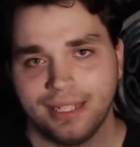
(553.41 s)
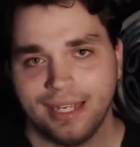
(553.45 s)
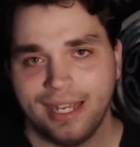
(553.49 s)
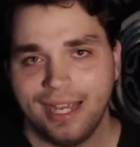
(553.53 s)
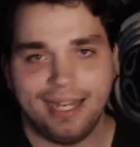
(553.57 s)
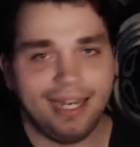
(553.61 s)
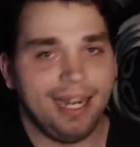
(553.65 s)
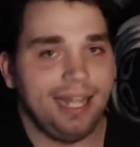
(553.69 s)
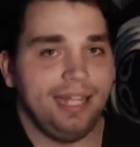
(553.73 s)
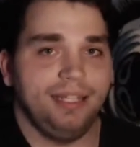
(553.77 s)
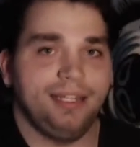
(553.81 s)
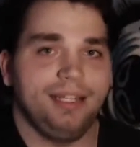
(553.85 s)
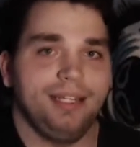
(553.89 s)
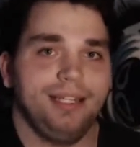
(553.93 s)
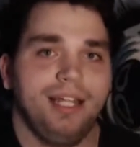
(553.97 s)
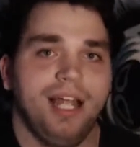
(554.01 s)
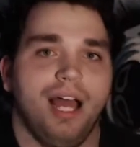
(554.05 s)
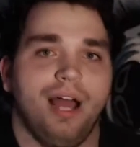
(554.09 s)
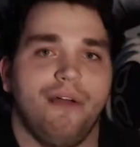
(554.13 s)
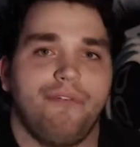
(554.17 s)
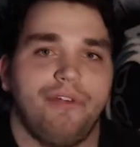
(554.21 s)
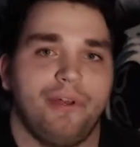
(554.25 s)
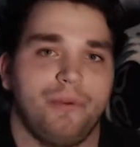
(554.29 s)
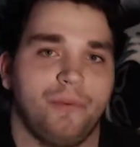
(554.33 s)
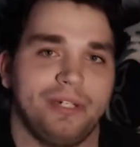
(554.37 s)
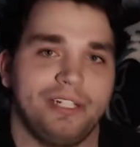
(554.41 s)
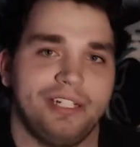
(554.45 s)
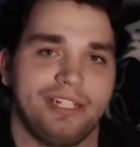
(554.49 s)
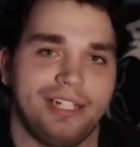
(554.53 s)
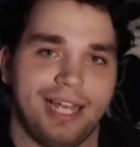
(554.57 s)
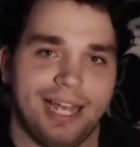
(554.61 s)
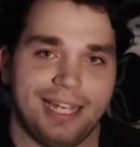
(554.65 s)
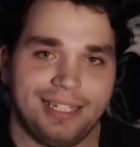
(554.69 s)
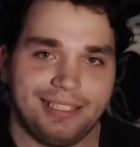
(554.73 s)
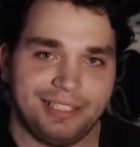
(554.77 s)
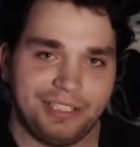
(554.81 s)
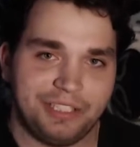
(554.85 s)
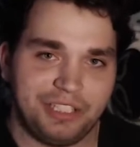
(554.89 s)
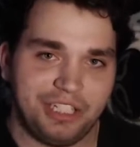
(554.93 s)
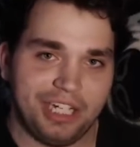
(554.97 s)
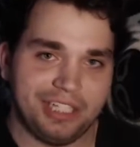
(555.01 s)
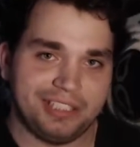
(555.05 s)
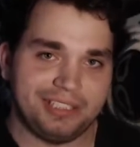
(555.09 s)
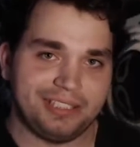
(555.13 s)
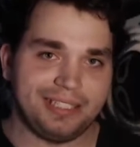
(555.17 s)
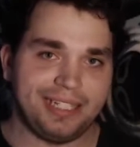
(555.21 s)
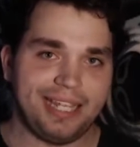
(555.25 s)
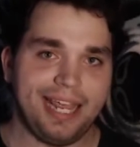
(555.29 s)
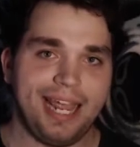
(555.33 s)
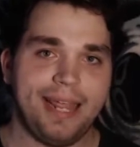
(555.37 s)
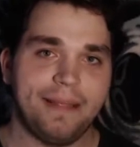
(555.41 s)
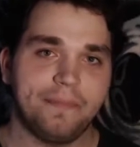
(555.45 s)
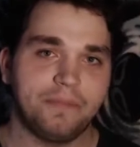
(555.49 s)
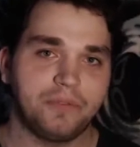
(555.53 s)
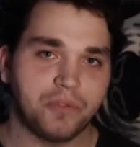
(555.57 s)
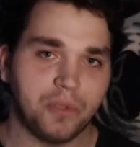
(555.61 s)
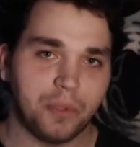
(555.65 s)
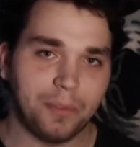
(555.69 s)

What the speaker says: And I love it when you guys suggest games